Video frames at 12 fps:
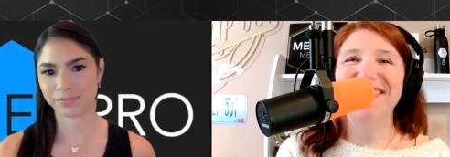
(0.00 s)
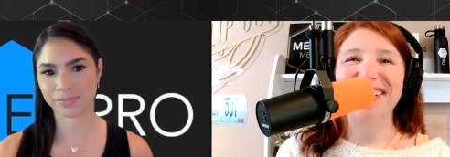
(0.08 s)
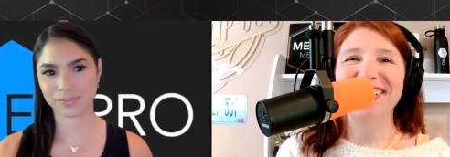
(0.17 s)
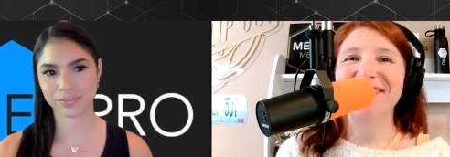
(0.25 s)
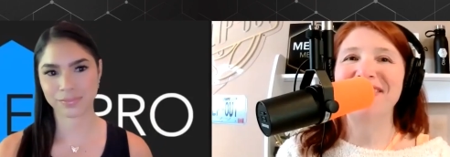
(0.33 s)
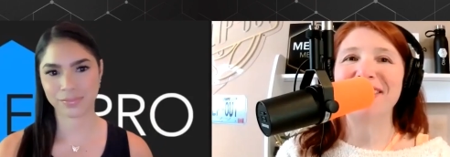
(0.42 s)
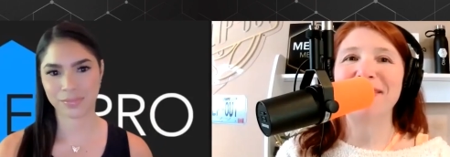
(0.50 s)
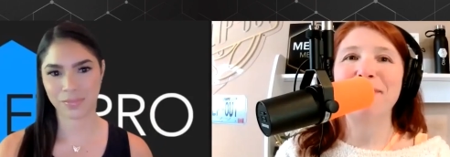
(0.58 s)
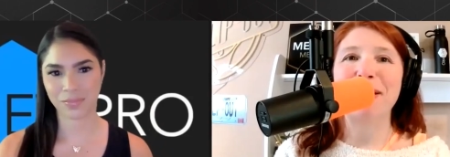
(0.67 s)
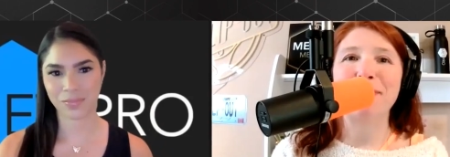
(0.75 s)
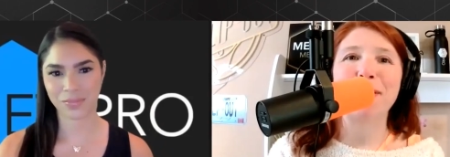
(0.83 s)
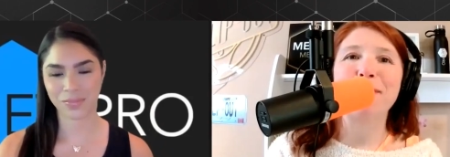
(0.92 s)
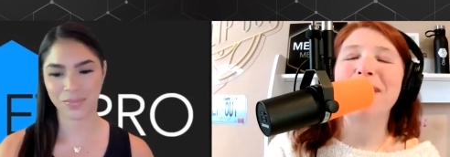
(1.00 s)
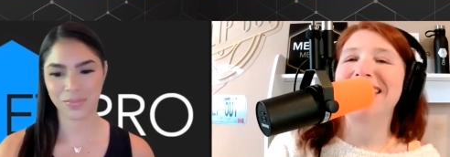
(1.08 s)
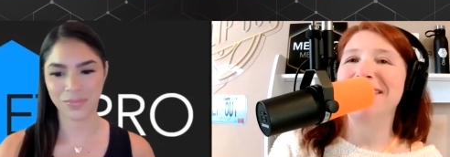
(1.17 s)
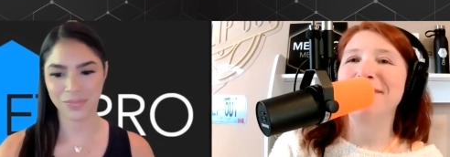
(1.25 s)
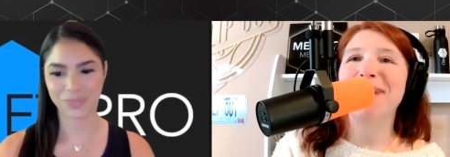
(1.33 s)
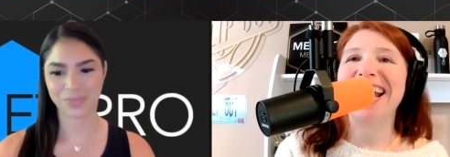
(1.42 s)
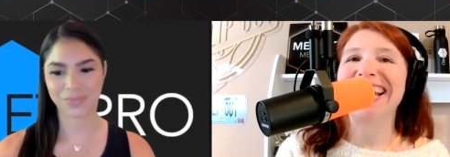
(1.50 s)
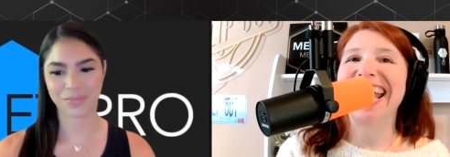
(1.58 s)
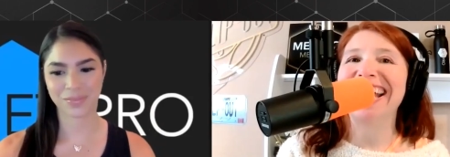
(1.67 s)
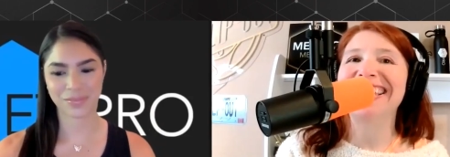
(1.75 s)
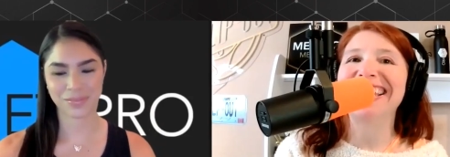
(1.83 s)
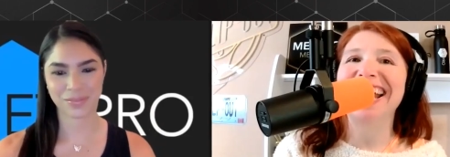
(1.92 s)
Speaker 1: Welcome to the MetPro Method
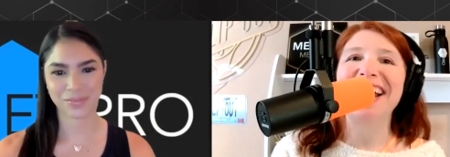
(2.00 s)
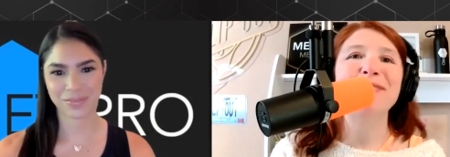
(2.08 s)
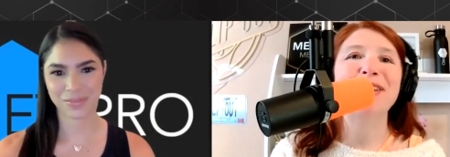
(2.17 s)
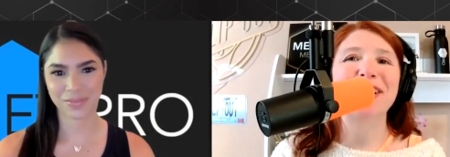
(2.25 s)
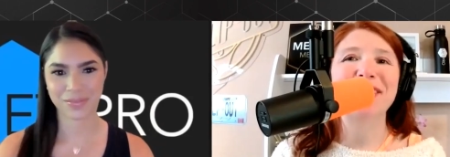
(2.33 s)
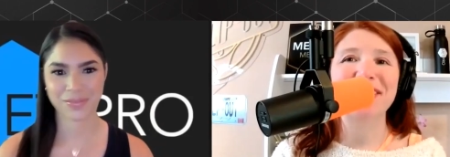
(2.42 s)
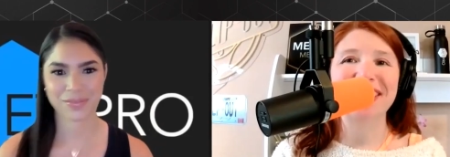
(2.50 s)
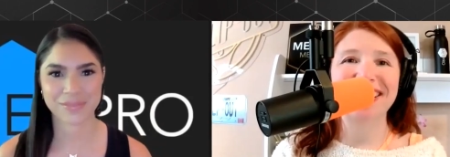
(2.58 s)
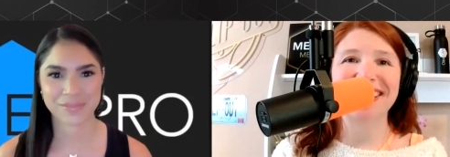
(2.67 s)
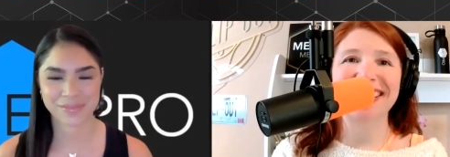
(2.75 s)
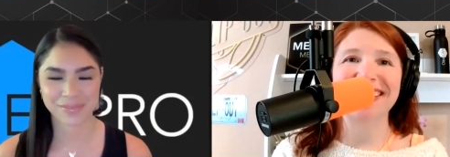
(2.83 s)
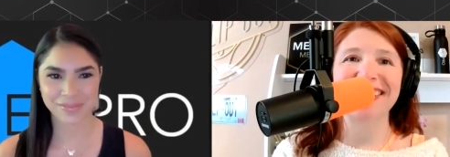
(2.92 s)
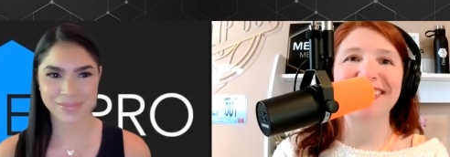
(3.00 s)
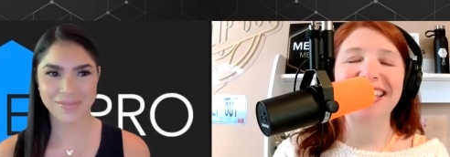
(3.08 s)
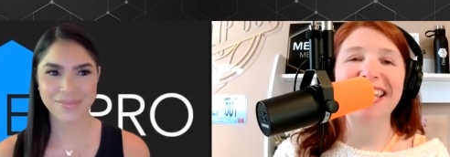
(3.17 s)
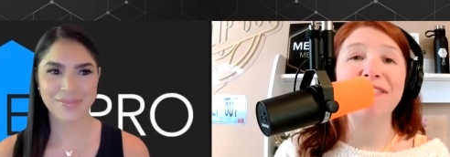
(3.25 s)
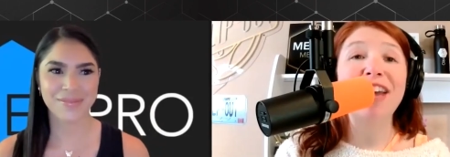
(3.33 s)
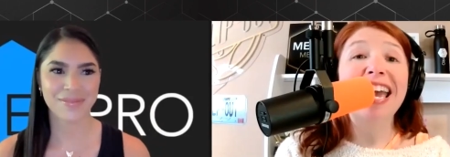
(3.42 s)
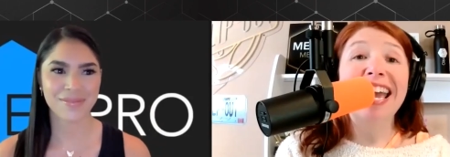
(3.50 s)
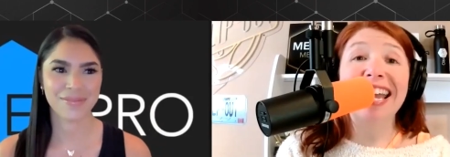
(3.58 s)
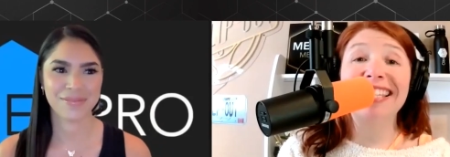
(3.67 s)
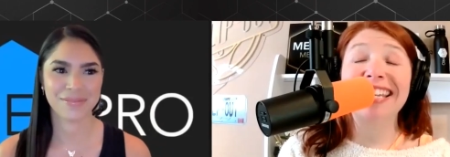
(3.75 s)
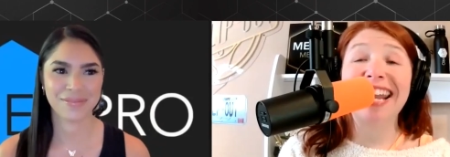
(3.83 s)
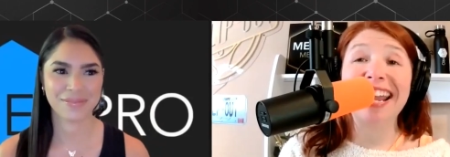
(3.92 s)
Podcast. I'm your host, Crystal O'Keefe,
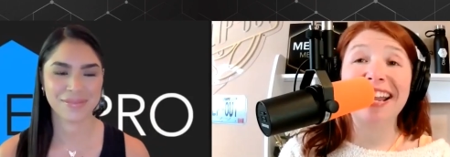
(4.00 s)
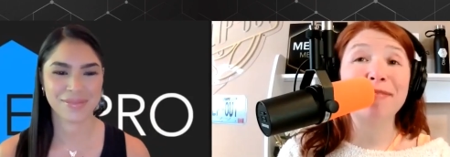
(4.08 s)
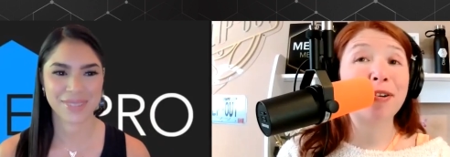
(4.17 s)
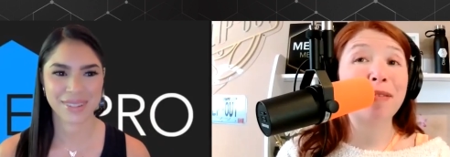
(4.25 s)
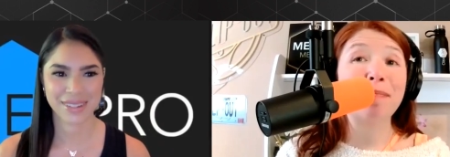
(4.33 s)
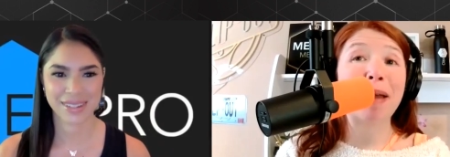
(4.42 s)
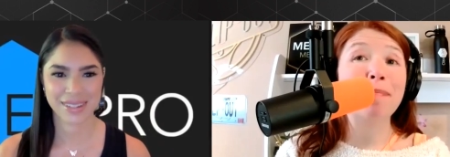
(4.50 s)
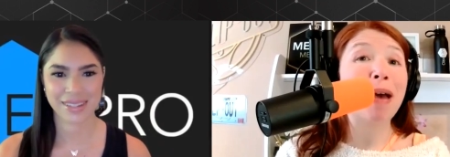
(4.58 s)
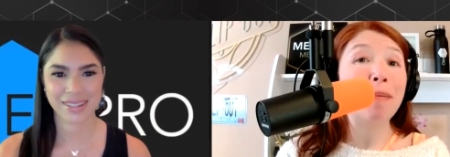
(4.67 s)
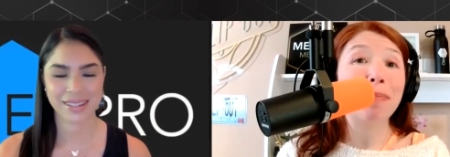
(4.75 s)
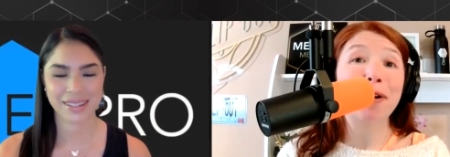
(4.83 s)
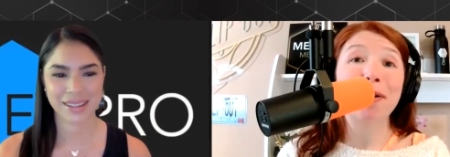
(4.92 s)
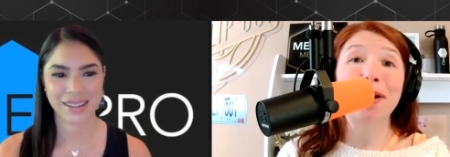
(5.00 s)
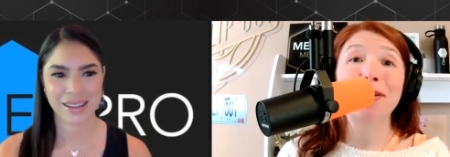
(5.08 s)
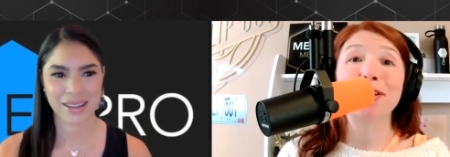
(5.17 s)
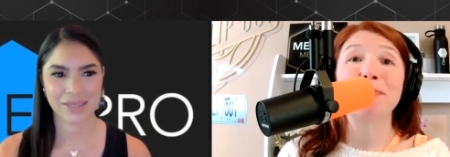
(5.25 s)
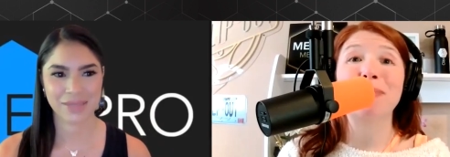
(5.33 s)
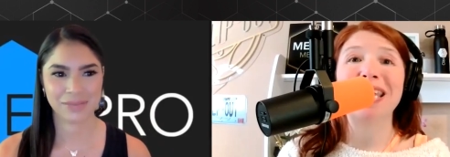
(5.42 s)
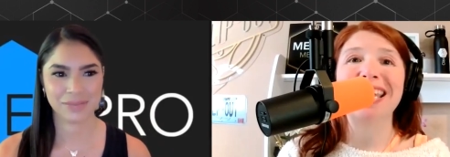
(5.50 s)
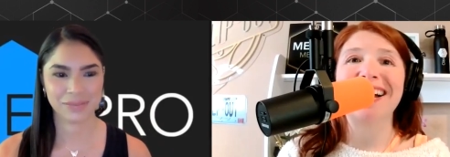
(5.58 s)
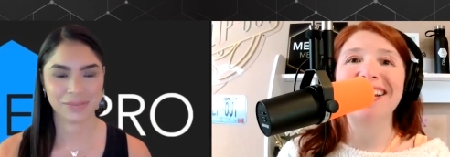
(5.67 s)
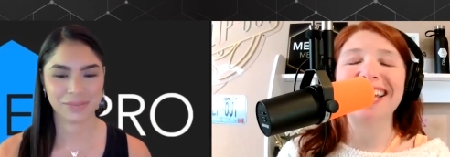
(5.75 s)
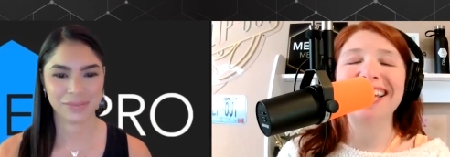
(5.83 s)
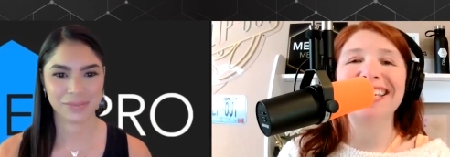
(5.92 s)
and today I'm joined by MetPro coach
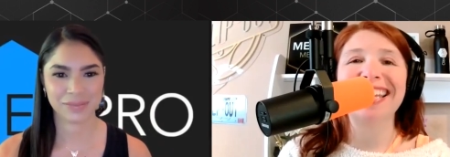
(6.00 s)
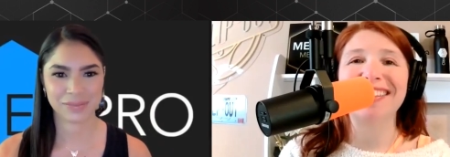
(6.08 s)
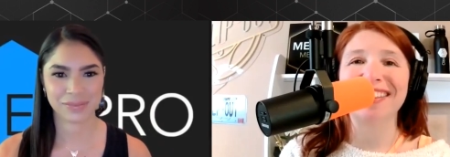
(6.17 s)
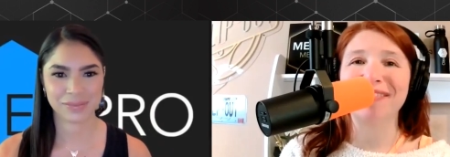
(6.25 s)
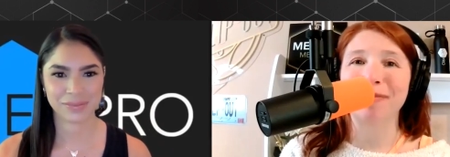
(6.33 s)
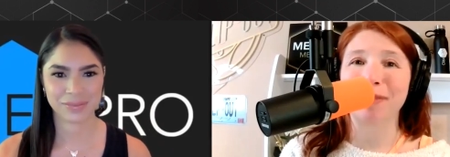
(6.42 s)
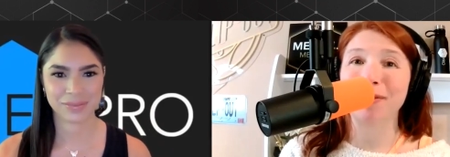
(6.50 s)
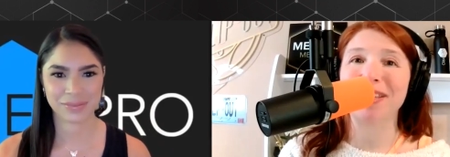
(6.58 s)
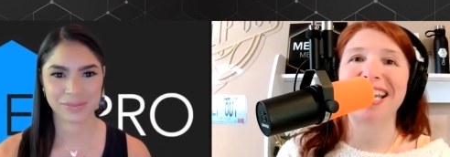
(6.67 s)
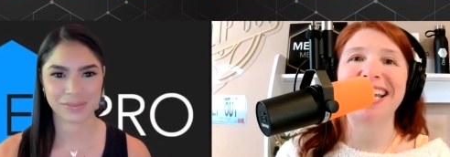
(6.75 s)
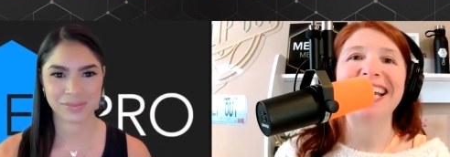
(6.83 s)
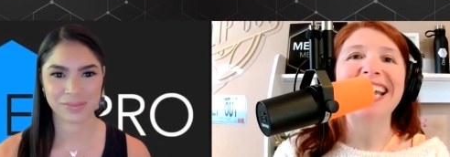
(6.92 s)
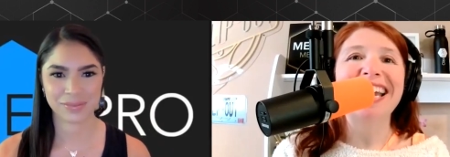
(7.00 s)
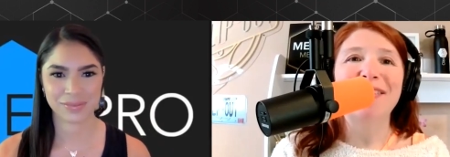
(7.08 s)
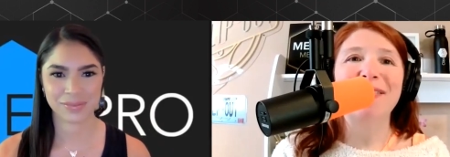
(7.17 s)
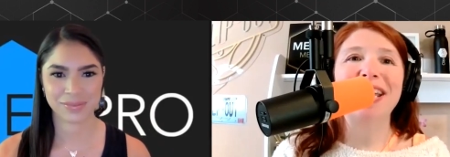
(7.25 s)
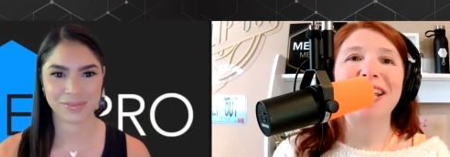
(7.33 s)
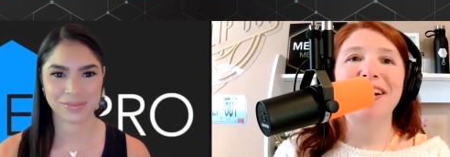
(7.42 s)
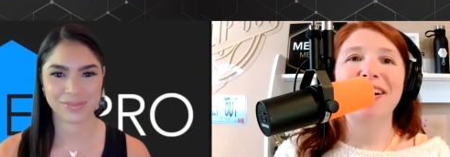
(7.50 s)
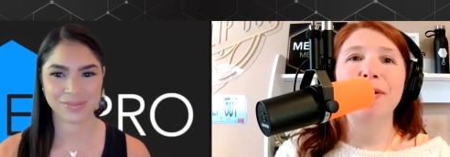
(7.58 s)
Bianca De La Rosa. We are